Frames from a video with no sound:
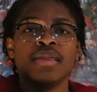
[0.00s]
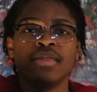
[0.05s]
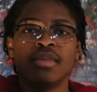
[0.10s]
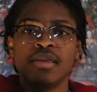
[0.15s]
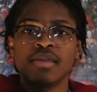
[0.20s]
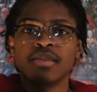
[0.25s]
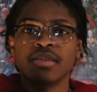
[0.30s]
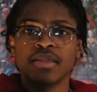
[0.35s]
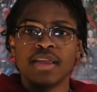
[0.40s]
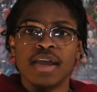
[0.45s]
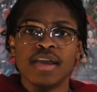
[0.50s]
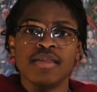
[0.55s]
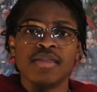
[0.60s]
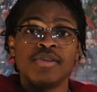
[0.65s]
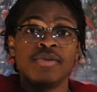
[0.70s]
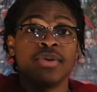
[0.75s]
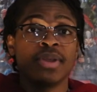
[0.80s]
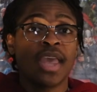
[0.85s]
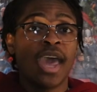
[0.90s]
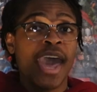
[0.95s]
This led
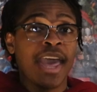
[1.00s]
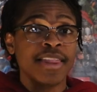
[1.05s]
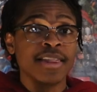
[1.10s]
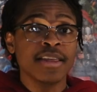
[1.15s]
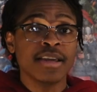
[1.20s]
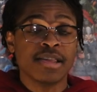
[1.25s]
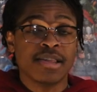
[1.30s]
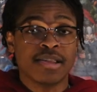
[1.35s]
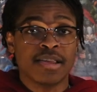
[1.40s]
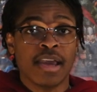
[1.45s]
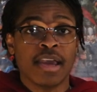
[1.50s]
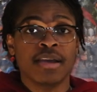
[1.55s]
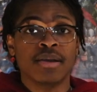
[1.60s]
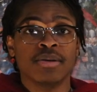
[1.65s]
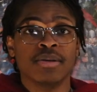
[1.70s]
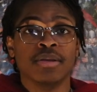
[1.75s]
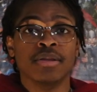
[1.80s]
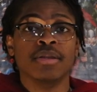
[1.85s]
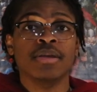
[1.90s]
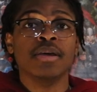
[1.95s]
to an endless
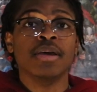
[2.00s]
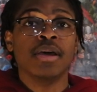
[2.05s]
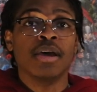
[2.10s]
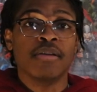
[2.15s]
cycle